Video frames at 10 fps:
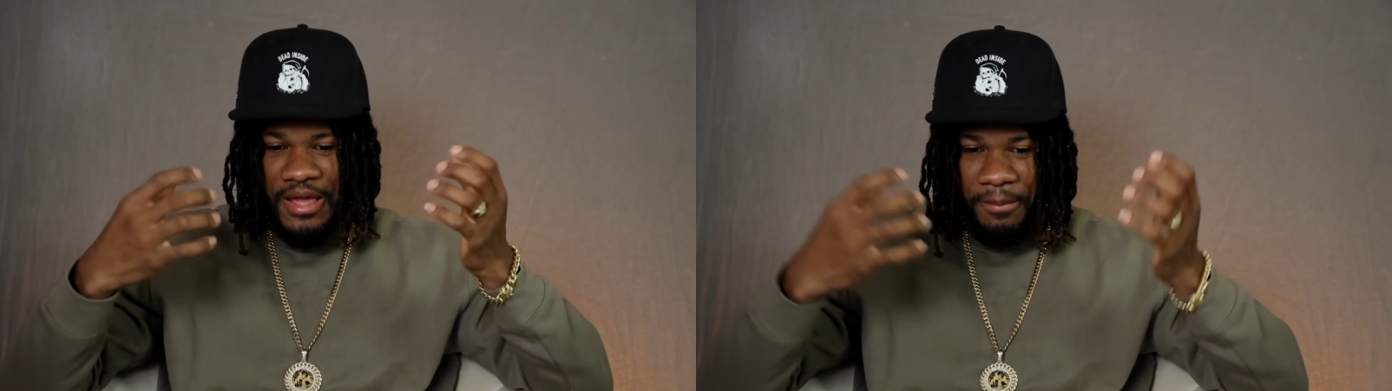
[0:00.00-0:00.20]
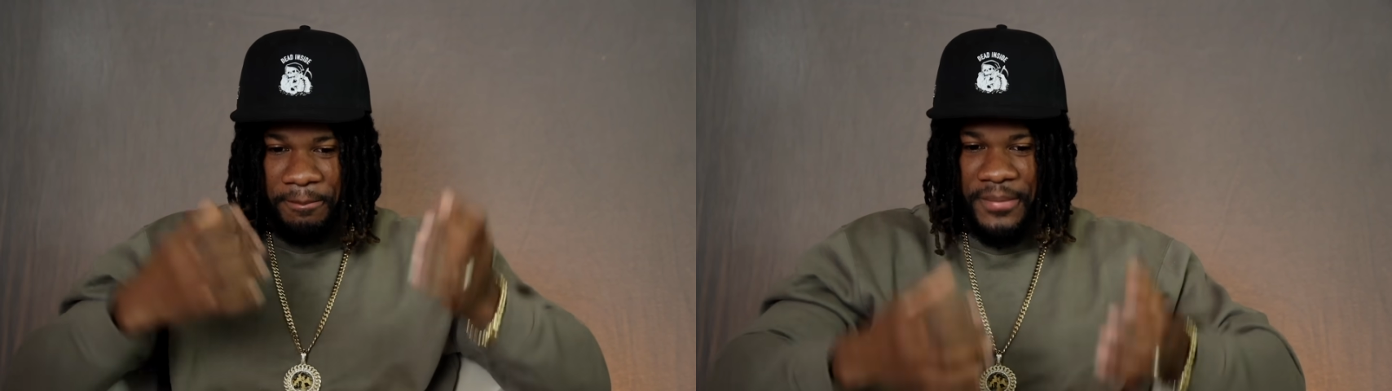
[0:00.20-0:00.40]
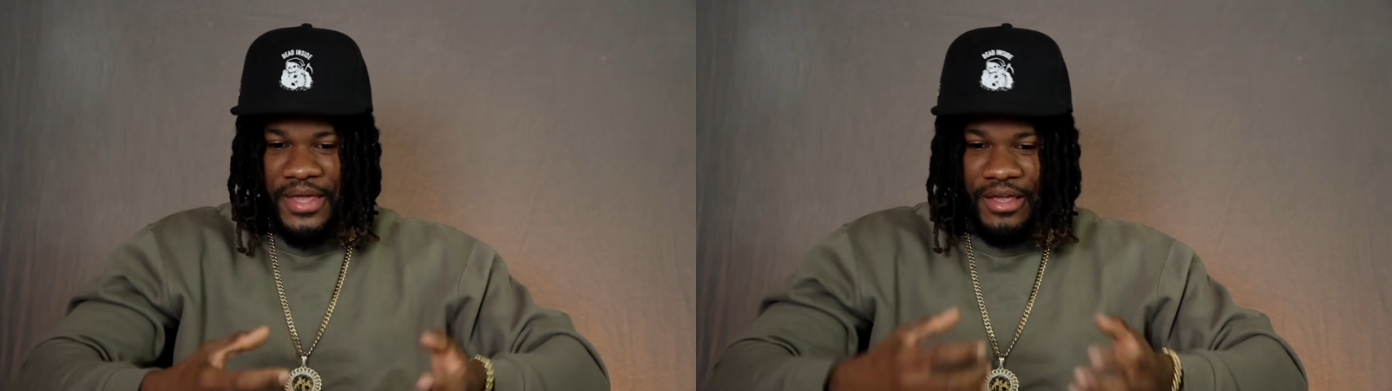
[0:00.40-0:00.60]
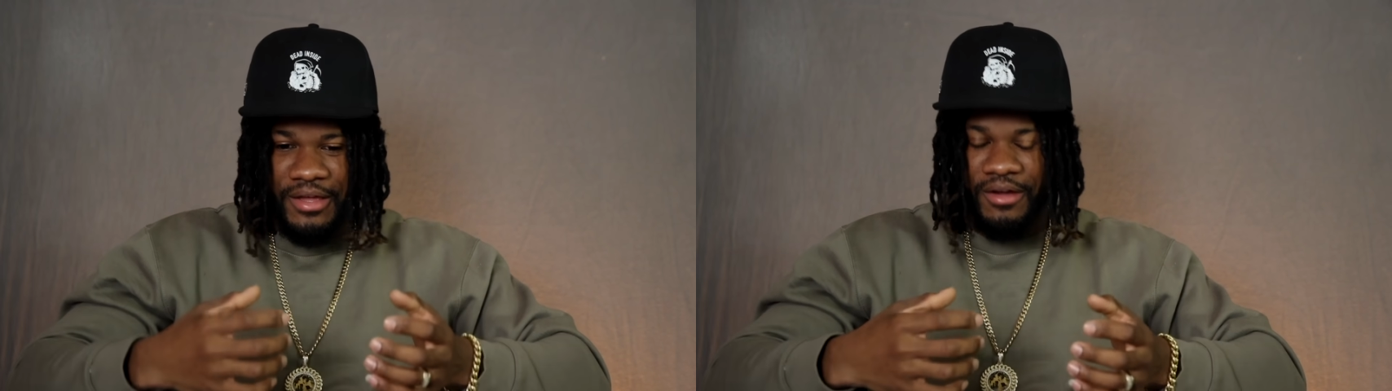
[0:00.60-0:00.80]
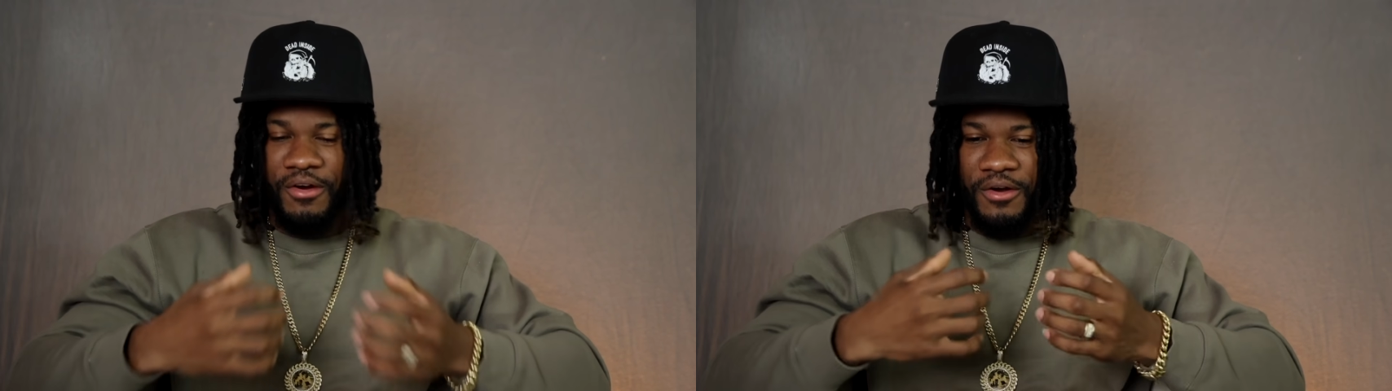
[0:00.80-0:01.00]
make
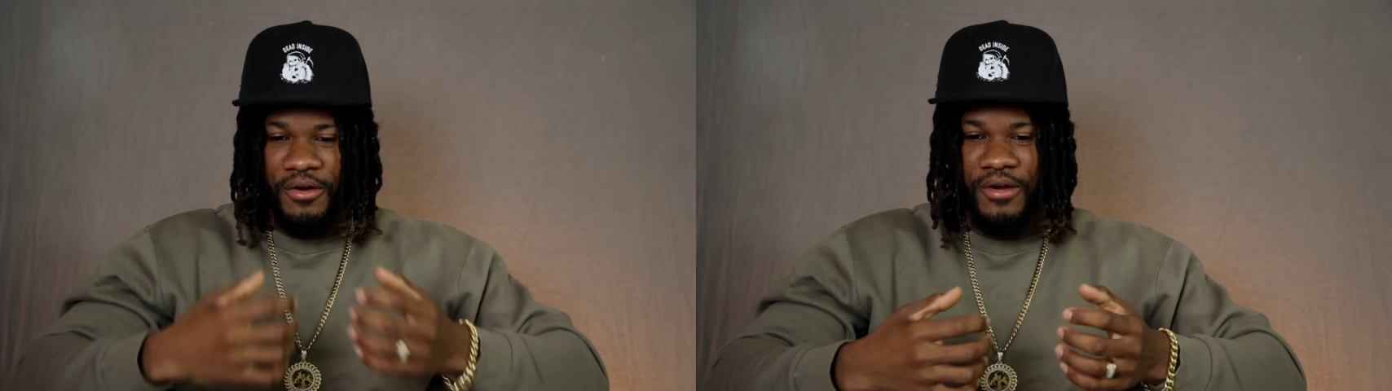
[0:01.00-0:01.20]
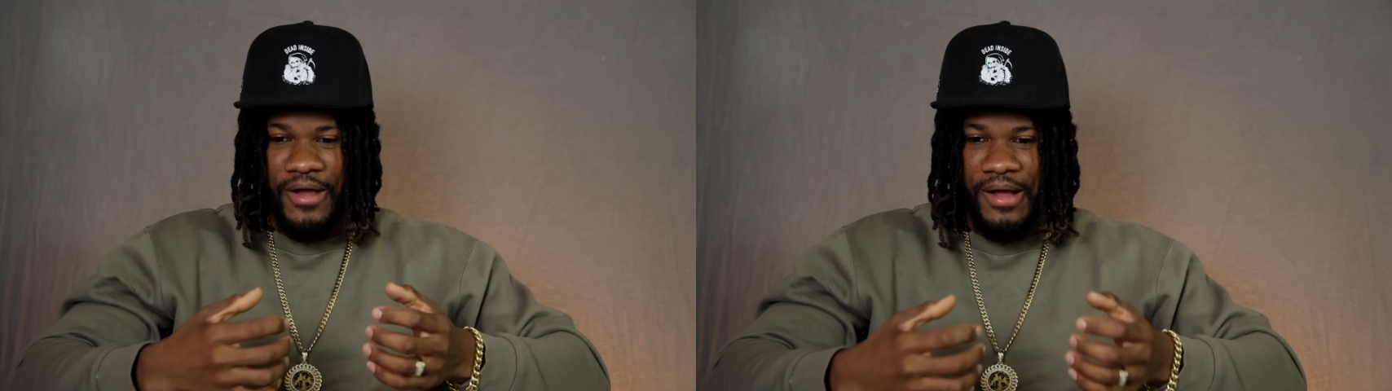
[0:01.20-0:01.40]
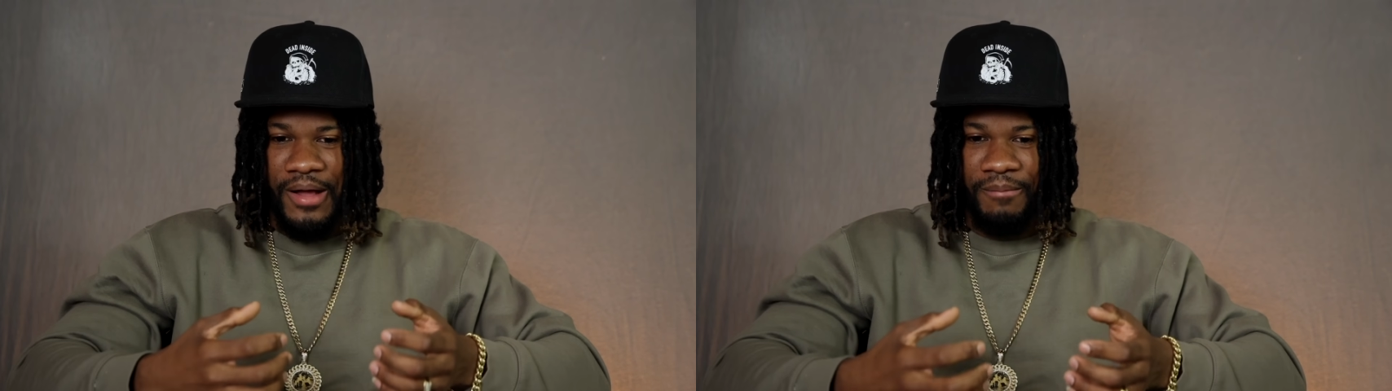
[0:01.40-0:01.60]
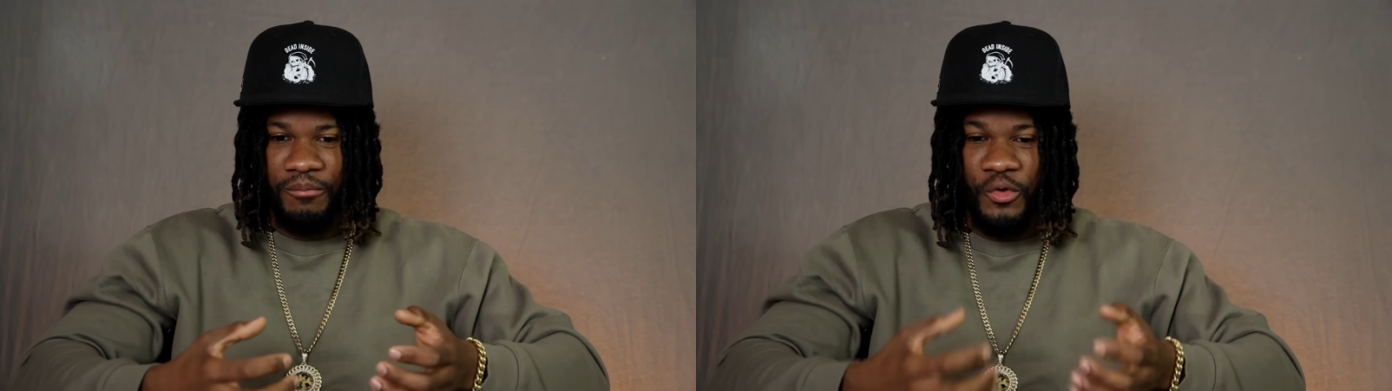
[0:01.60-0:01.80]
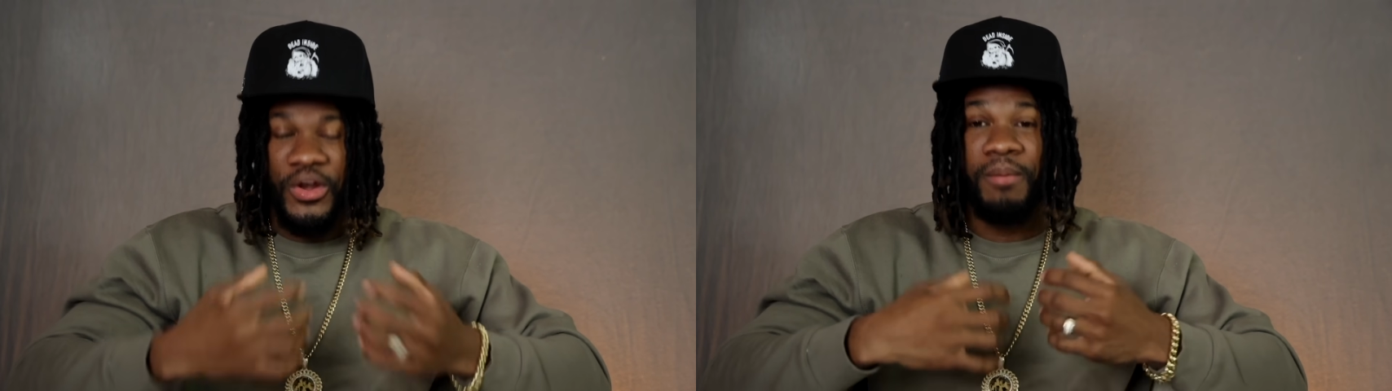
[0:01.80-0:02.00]
her um,
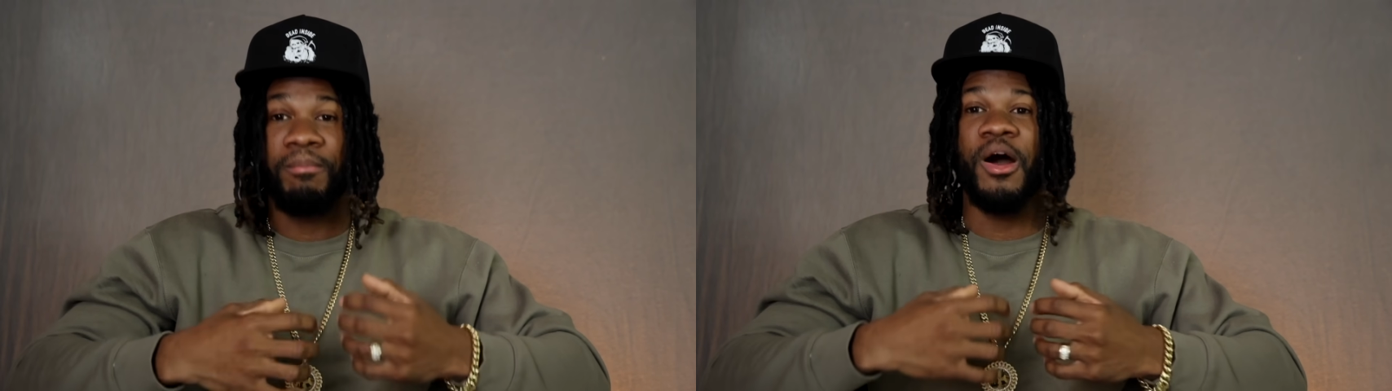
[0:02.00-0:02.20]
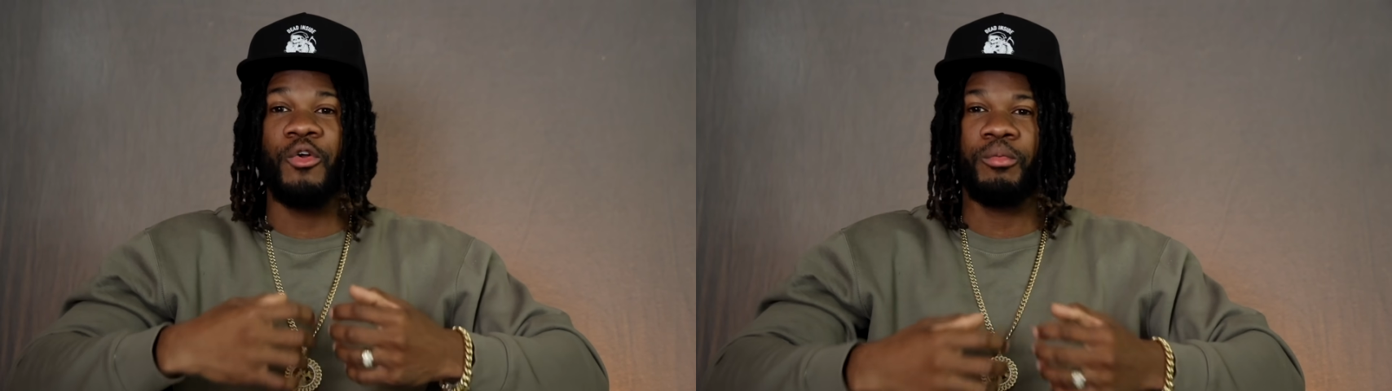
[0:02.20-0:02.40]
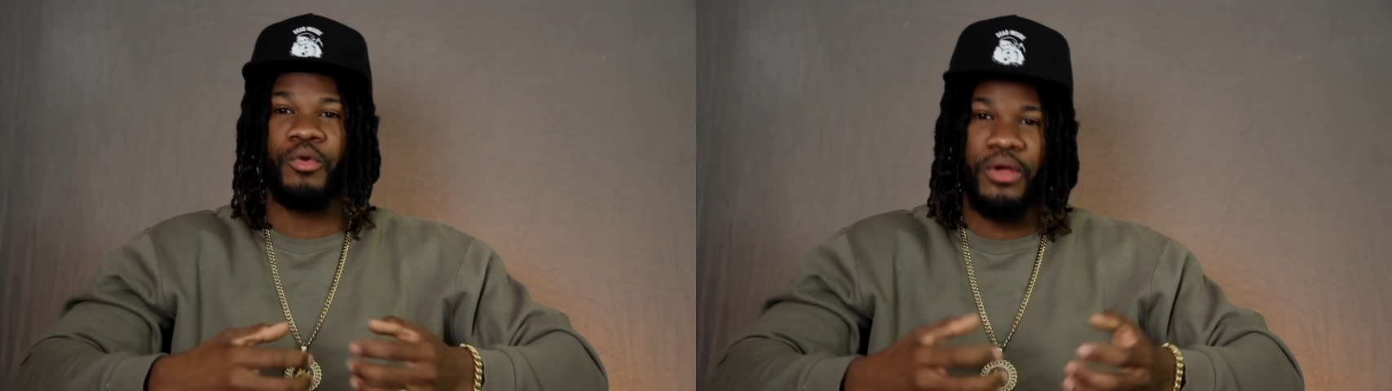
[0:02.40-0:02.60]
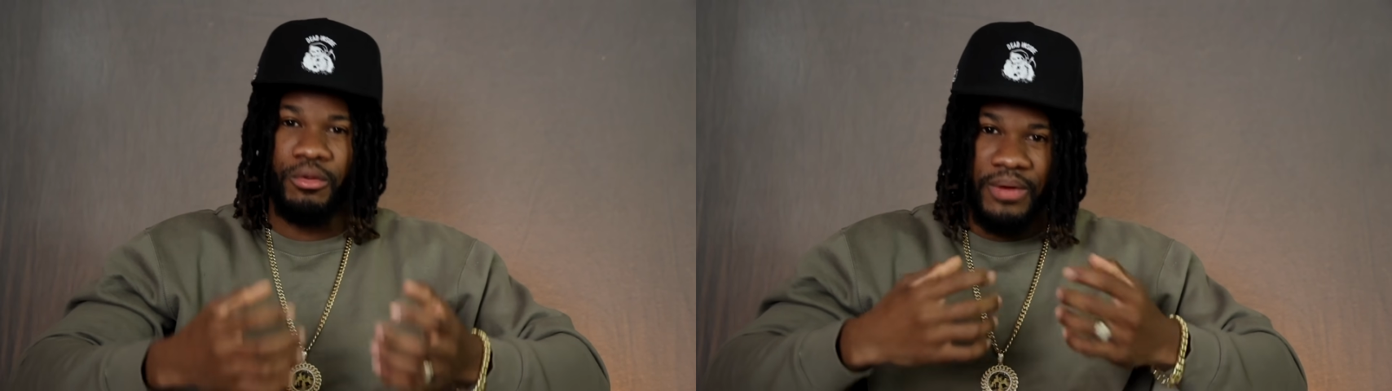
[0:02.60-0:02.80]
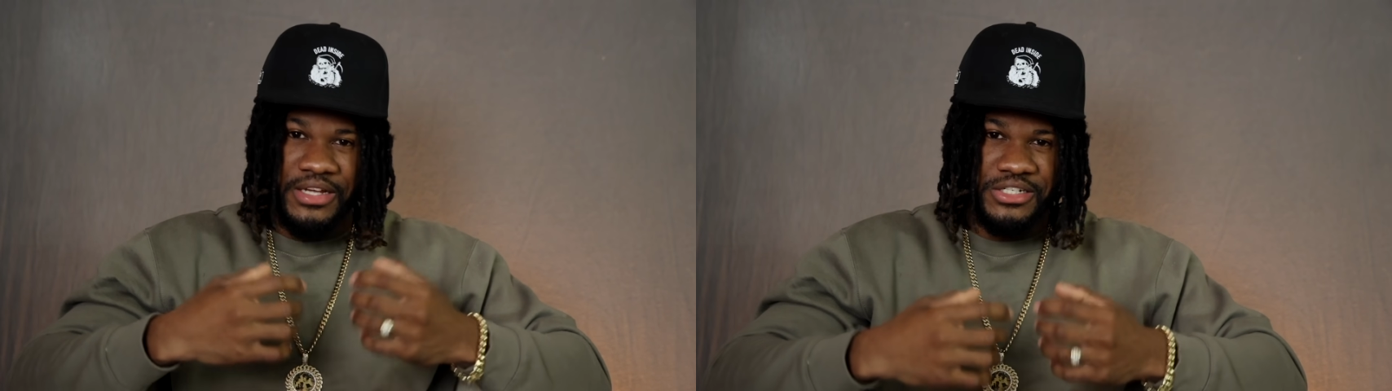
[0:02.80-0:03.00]
create a bond and create a
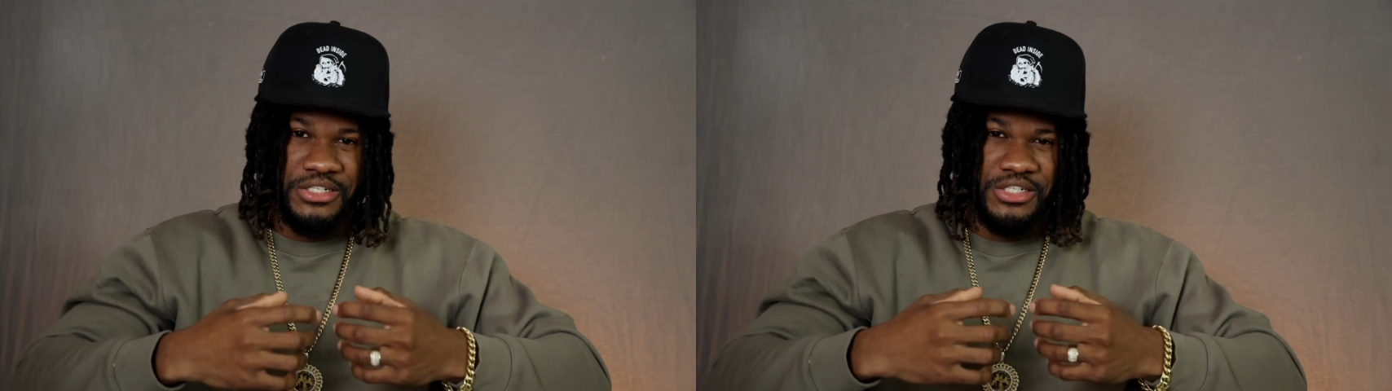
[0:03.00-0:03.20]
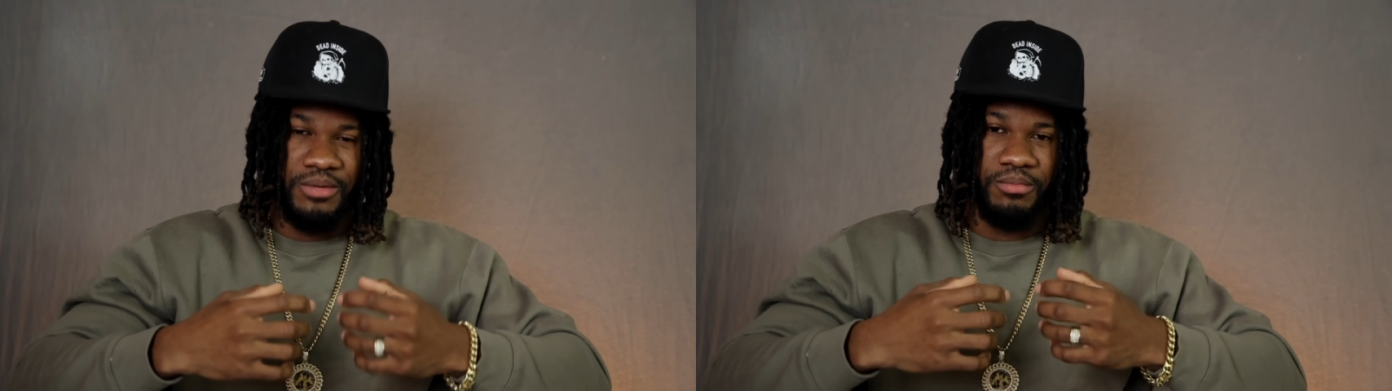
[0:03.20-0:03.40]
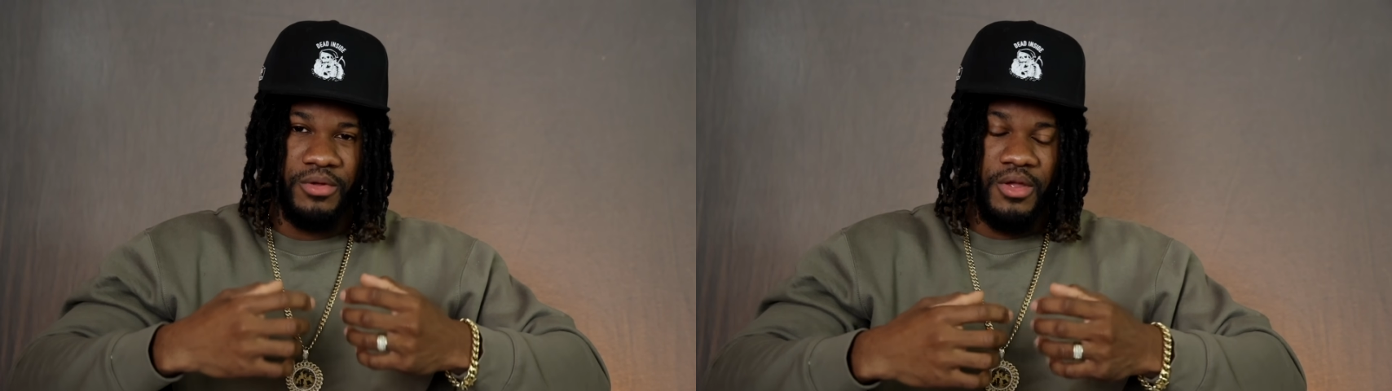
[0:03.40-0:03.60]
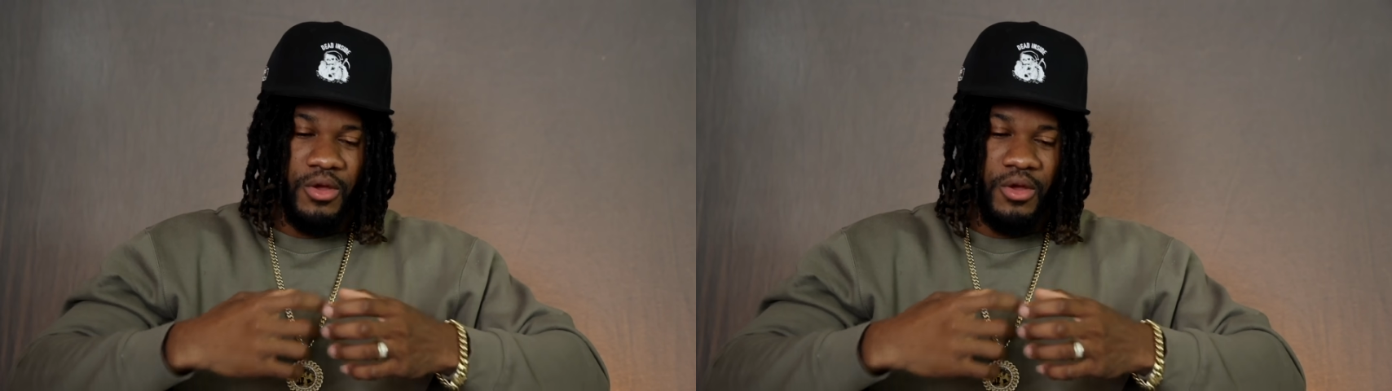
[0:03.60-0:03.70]
relationship.